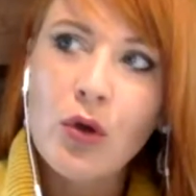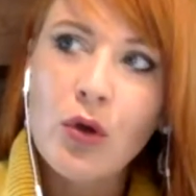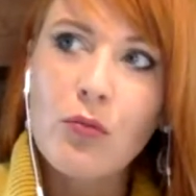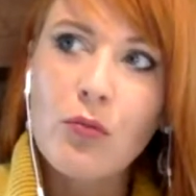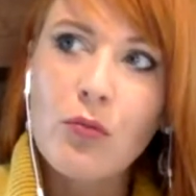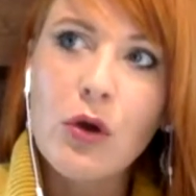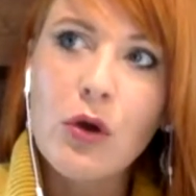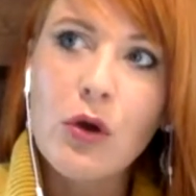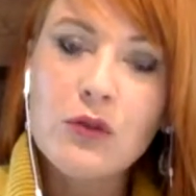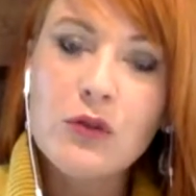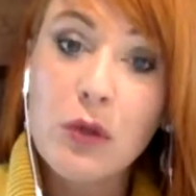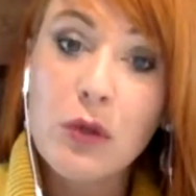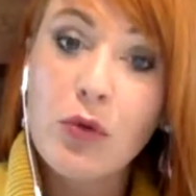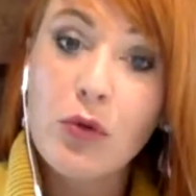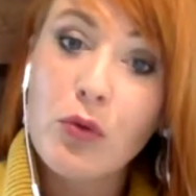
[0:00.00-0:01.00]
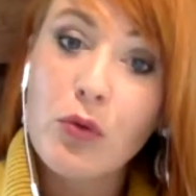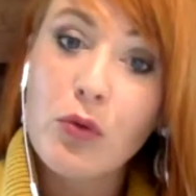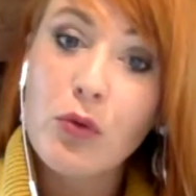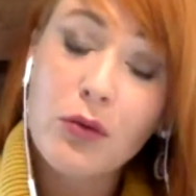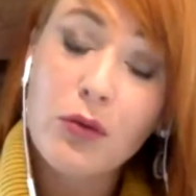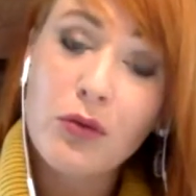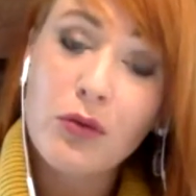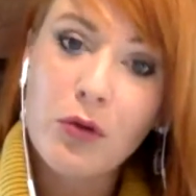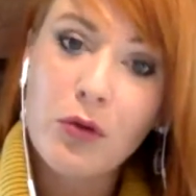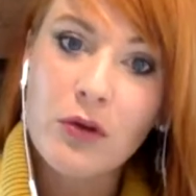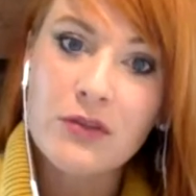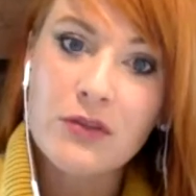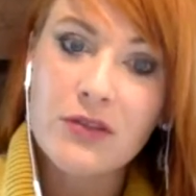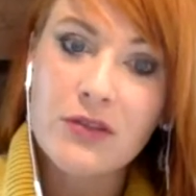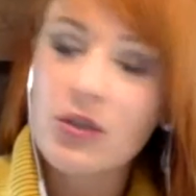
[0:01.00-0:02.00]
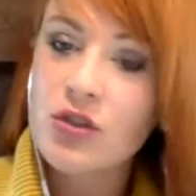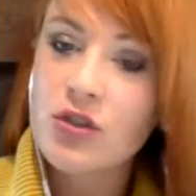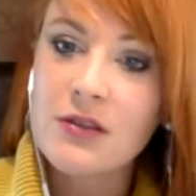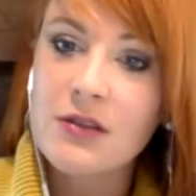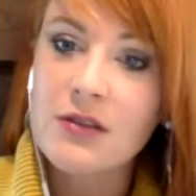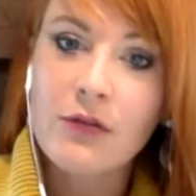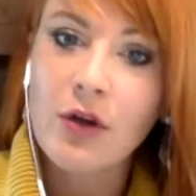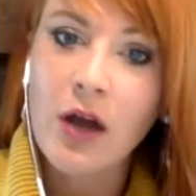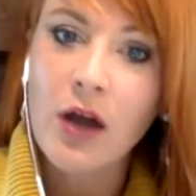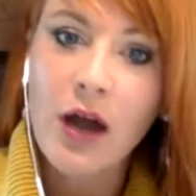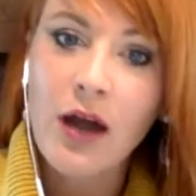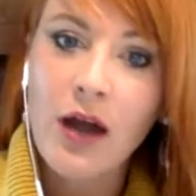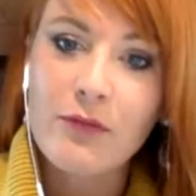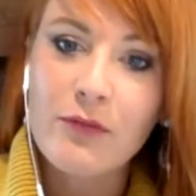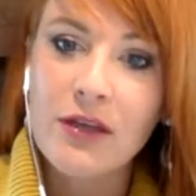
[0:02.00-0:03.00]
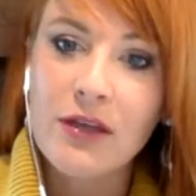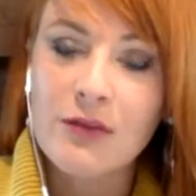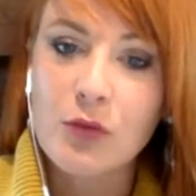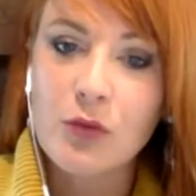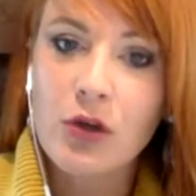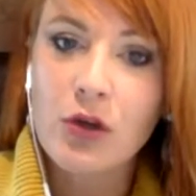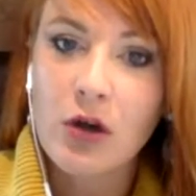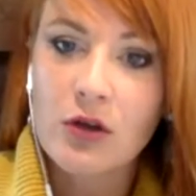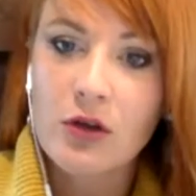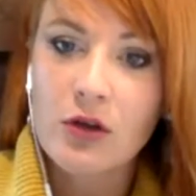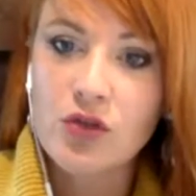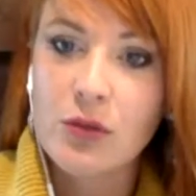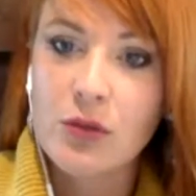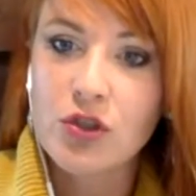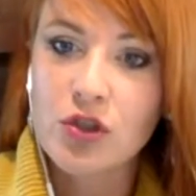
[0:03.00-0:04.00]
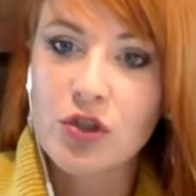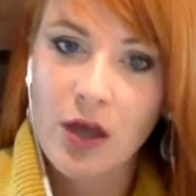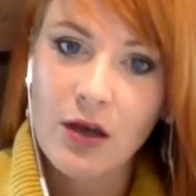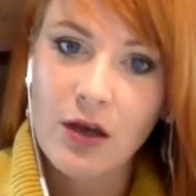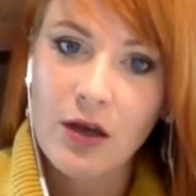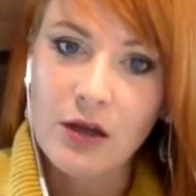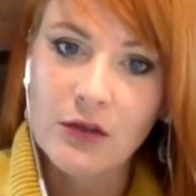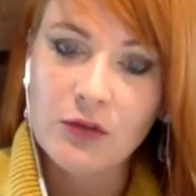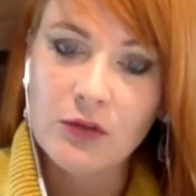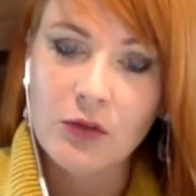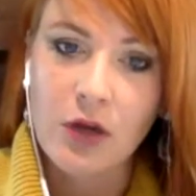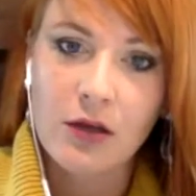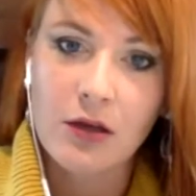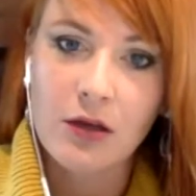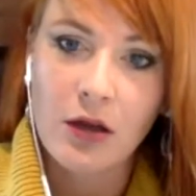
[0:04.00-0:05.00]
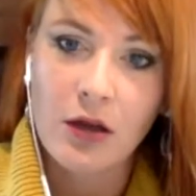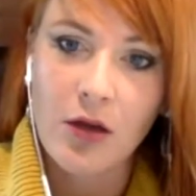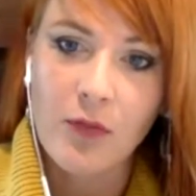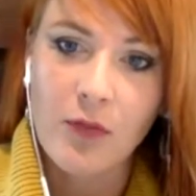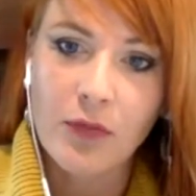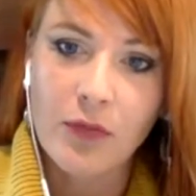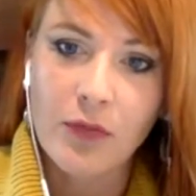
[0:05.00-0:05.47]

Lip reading: most people who work in really big organizations never have because it would cause too much chaos, right? You